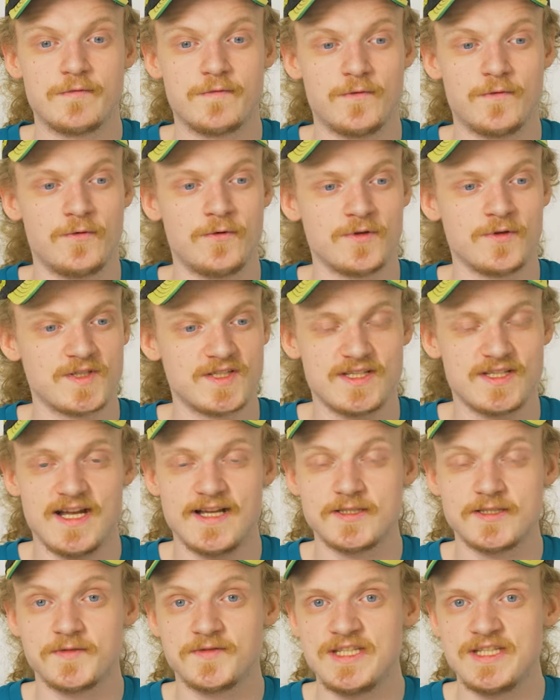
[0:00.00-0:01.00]
for
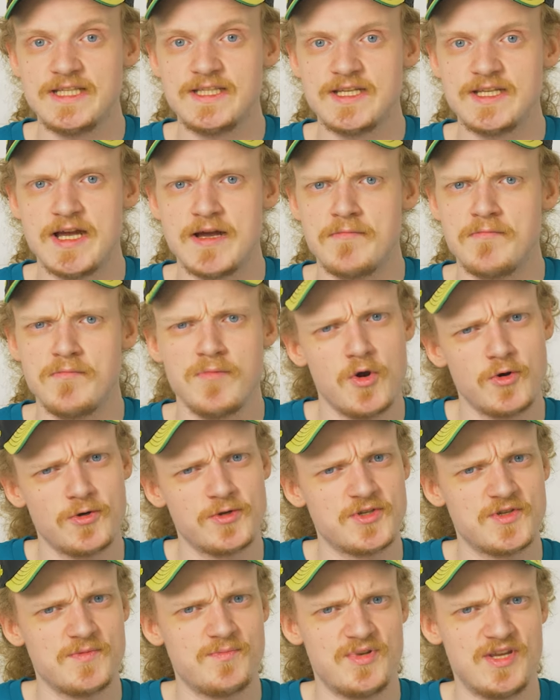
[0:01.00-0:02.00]
start of DTM,
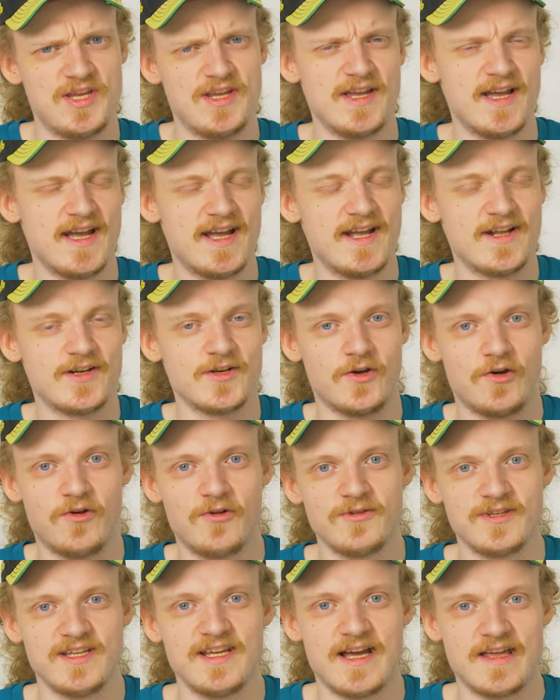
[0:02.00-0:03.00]
MotoGP, and
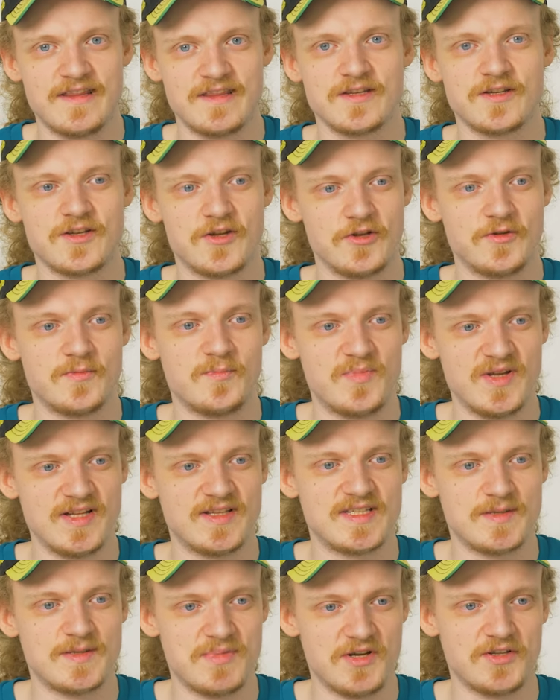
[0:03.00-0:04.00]
all the other good
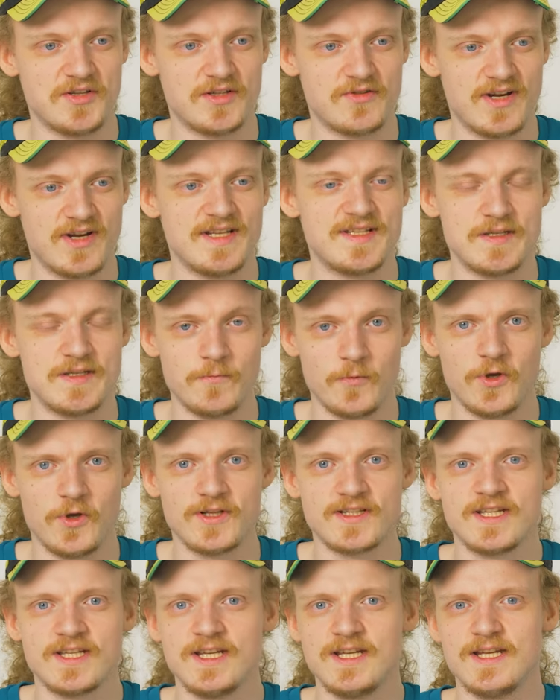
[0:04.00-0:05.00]
bits about the racing
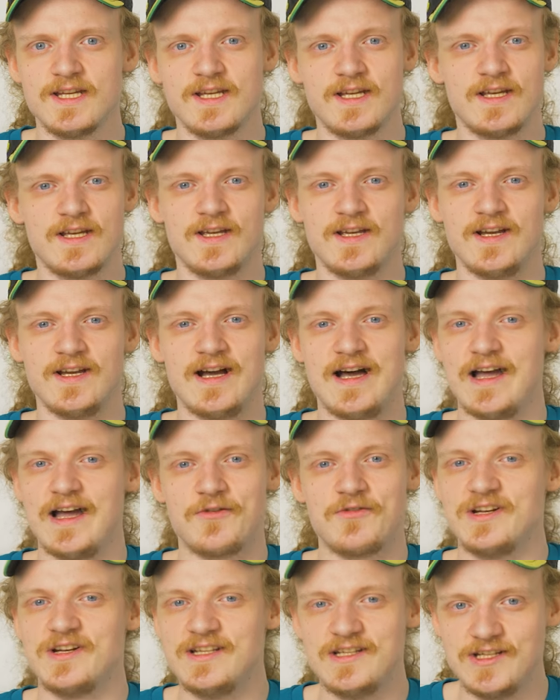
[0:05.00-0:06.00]
world. I
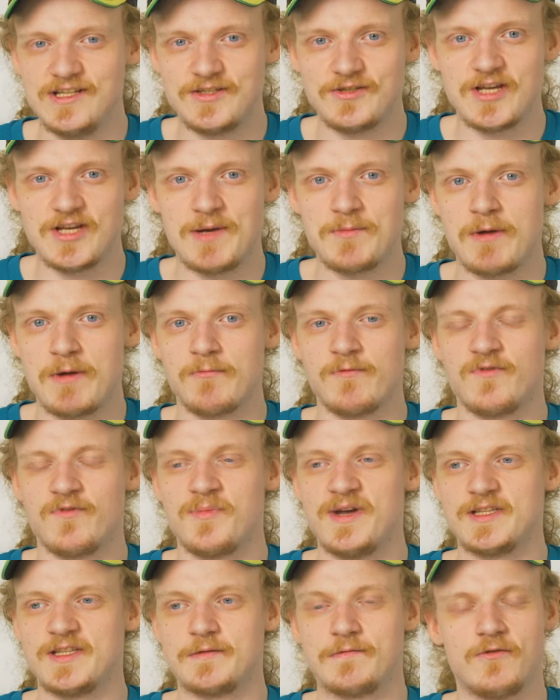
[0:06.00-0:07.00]
really need to come up with a
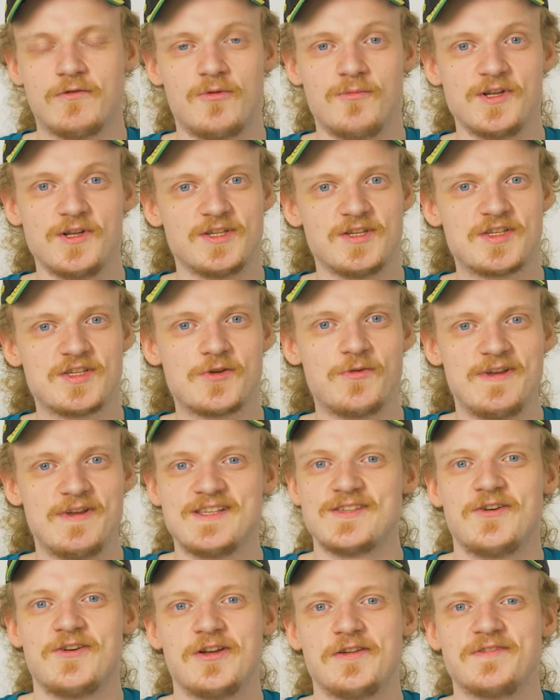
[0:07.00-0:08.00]
better format to
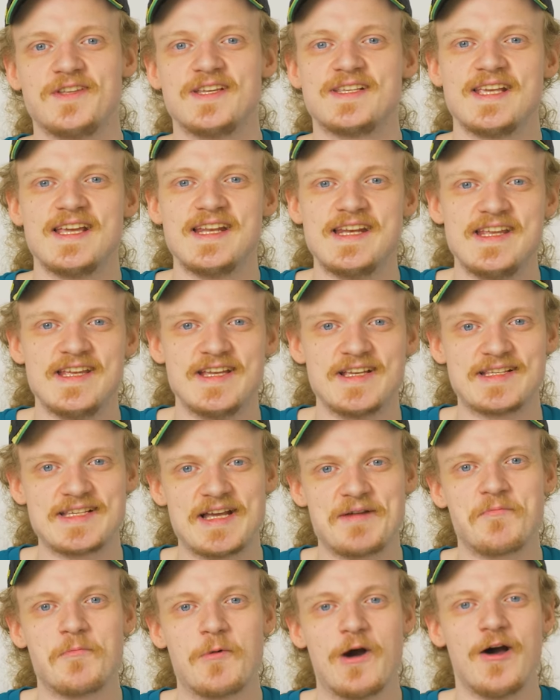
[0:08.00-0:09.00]
squeeze all of this in here
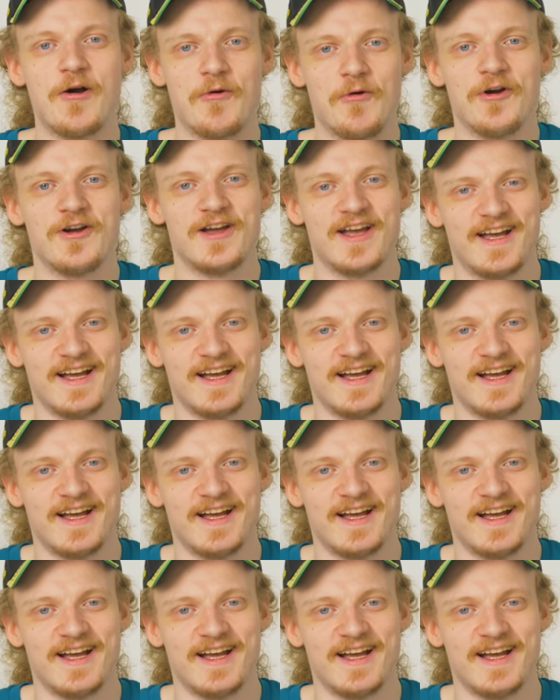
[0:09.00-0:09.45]
somehow.